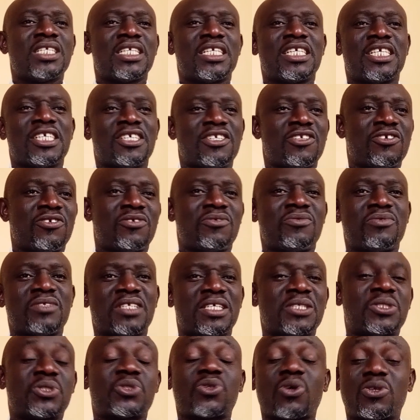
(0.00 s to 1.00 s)

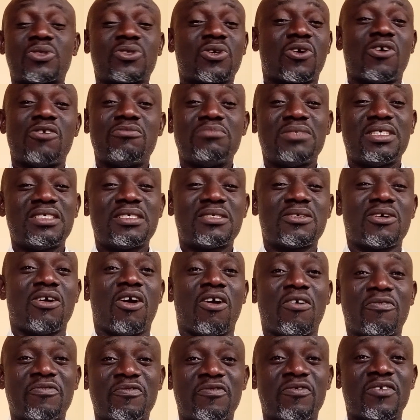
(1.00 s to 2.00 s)
the shortcomings
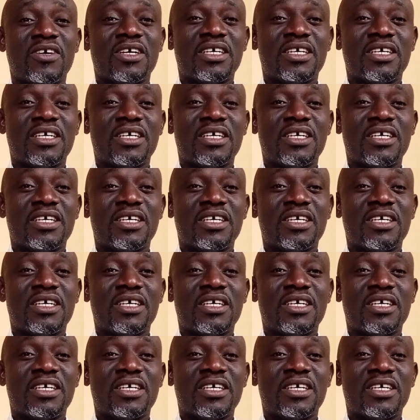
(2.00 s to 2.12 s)
of